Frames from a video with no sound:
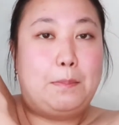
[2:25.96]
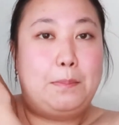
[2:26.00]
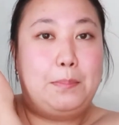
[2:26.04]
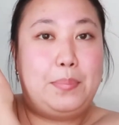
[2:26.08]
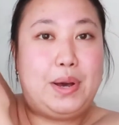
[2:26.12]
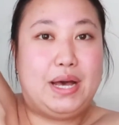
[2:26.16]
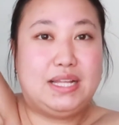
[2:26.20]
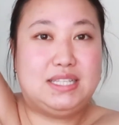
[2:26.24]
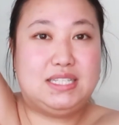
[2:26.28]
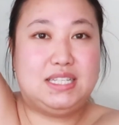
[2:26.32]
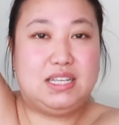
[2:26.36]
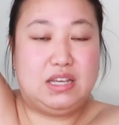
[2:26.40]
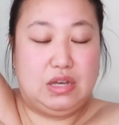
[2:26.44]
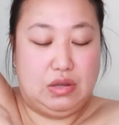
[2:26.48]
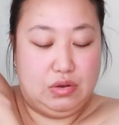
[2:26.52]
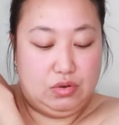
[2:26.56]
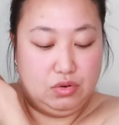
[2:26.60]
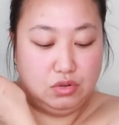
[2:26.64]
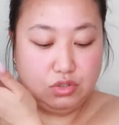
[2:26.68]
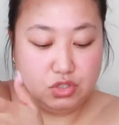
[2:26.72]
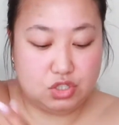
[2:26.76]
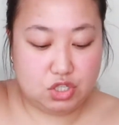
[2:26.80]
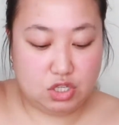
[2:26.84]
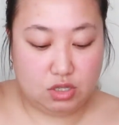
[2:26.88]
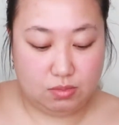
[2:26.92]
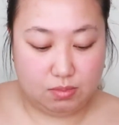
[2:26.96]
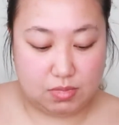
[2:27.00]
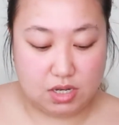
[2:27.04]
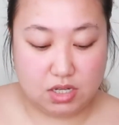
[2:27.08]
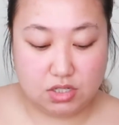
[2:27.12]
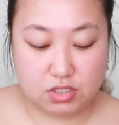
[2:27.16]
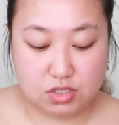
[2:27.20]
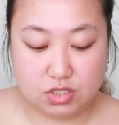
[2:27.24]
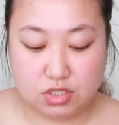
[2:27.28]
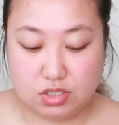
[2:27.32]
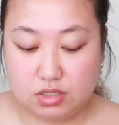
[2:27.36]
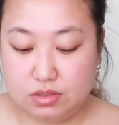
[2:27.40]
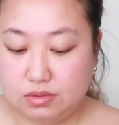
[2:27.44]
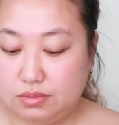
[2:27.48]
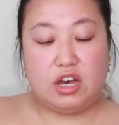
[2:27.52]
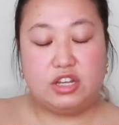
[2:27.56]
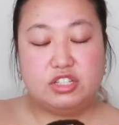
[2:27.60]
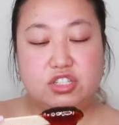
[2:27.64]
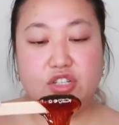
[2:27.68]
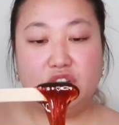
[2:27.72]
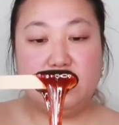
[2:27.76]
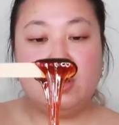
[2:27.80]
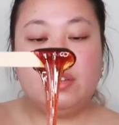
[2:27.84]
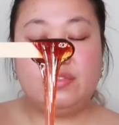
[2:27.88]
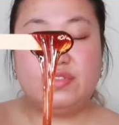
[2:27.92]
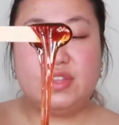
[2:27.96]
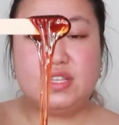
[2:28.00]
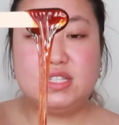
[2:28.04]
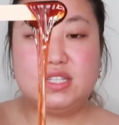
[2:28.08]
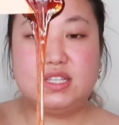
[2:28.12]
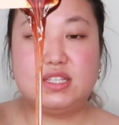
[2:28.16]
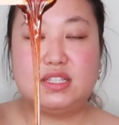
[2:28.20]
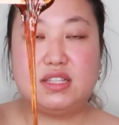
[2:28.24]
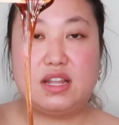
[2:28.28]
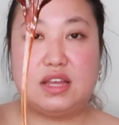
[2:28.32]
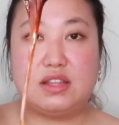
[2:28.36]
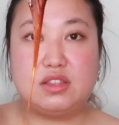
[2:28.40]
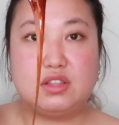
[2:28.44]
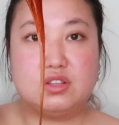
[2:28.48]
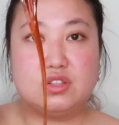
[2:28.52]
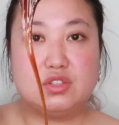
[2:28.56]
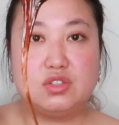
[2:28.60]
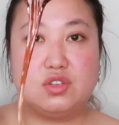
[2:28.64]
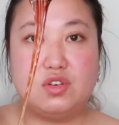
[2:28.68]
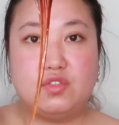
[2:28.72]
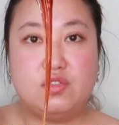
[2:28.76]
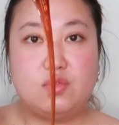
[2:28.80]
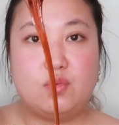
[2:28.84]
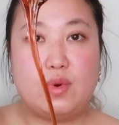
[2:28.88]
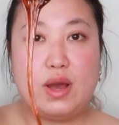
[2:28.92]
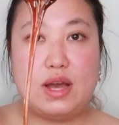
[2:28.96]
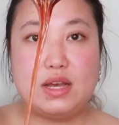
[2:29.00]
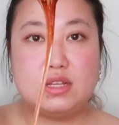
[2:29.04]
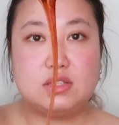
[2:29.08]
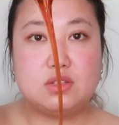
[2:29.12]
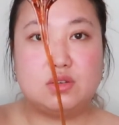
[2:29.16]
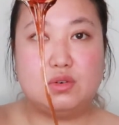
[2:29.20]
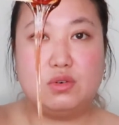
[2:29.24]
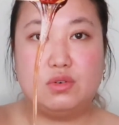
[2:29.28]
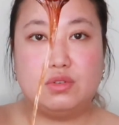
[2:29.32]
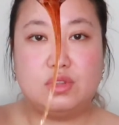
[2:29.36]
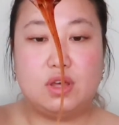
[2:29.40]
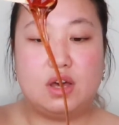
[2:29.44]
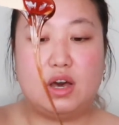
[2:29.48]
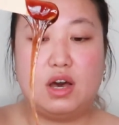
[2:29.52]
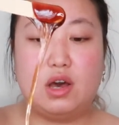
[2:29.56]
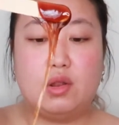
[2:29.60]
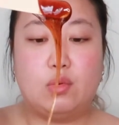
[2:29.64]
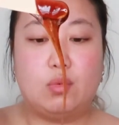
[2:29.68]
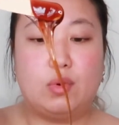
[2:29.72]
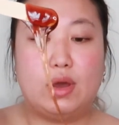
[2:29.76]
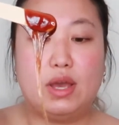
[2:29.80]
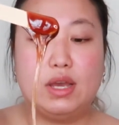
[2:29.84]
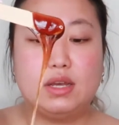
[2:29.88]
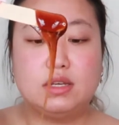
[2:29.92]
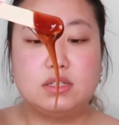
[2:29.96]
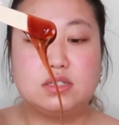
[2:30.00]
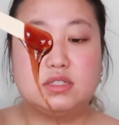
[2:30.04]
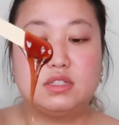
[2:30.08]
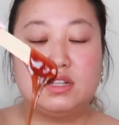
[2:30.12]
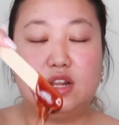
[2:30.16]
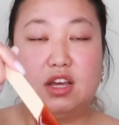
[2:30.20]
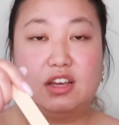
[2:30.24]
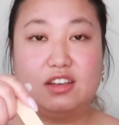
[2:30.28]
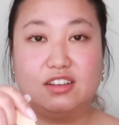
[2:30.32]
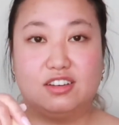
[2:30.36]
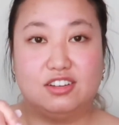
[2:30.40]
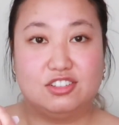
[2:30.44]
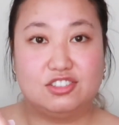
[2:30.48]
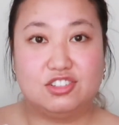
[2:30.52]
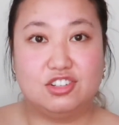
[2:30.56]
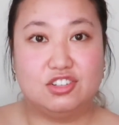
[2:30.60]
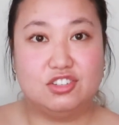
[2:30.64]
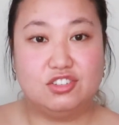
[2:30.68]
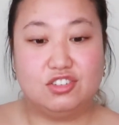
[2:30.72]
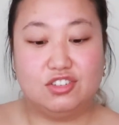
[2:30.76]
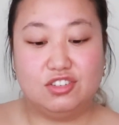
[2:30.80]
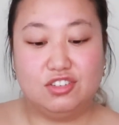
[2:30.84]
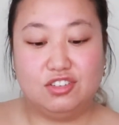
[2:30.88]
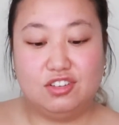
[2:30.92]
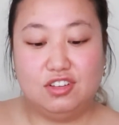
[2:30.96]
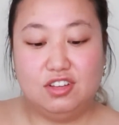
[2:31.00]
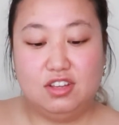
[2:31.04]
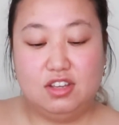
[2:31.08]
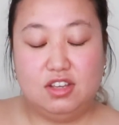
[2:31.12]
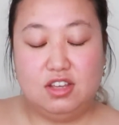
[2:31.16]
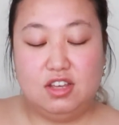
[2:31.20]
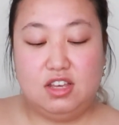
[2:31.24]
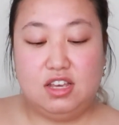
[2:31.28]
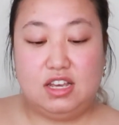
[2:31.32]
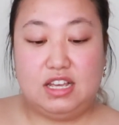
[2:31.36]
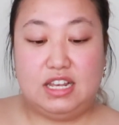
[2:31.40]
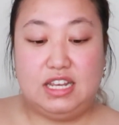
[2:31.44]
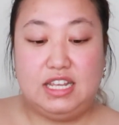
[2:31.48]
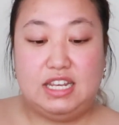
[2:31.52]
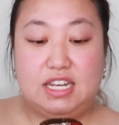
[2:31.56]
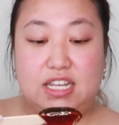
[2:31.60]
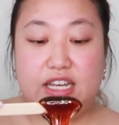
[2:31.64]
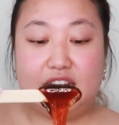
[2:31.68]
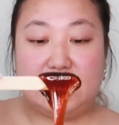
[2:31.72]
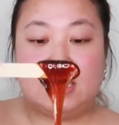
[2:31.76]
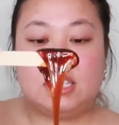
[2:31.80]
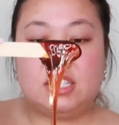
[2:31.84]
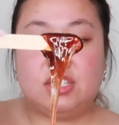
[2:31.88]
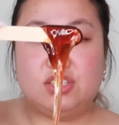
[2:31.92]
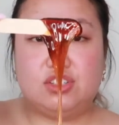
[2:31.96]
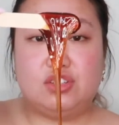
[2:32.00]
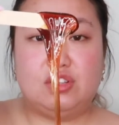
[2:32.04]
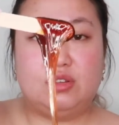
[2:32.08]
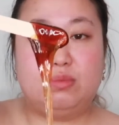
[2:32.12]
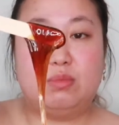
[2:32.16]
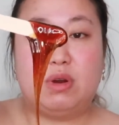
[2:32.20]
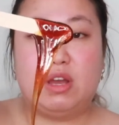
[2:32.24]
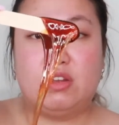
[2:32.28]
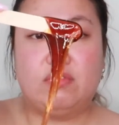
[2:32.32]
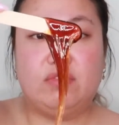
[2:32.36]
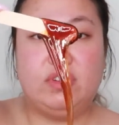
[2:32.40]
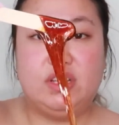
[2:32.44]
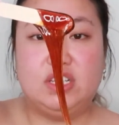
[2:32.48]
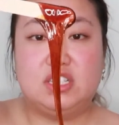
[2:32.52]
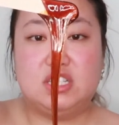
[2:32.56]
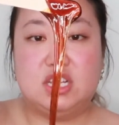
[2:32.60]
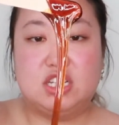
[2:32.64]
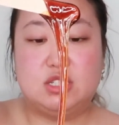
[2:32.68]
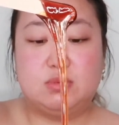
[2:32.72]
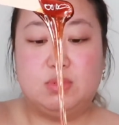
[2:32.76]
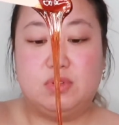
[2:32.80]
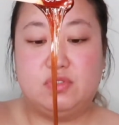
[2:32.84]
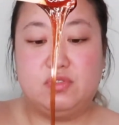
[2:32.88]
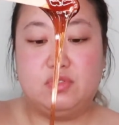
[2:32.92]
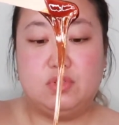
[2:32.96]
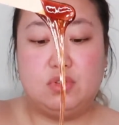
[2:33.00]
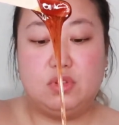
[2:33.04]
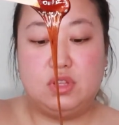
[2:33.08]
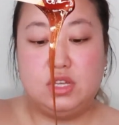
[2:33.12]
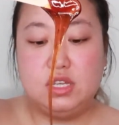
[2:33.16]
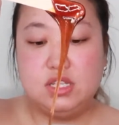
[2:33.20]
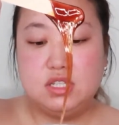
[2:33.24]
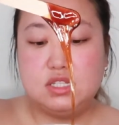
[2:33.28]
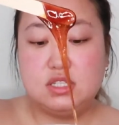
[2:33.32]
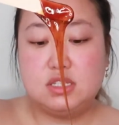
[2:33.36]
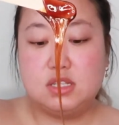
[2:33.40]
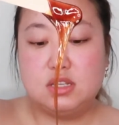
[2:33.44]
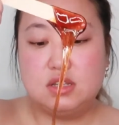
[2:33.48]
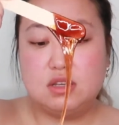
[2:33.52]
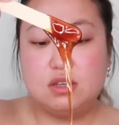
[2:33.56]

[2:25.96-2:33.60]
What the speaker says: pat it on, not too much. I don't know if this is like the soft wax or the hard wax, like, I don't know. Clearly I didn't do my research before this.